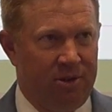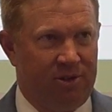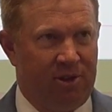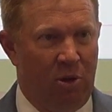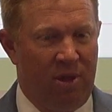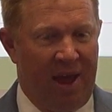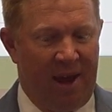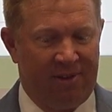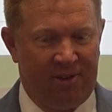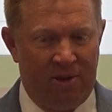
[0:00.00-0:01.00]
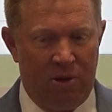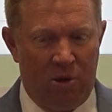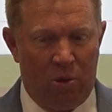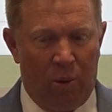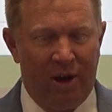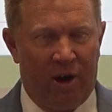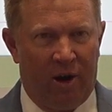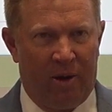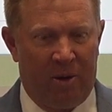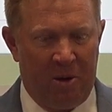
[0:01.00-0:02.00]
so that
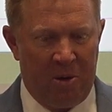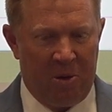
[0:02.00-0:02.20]
we're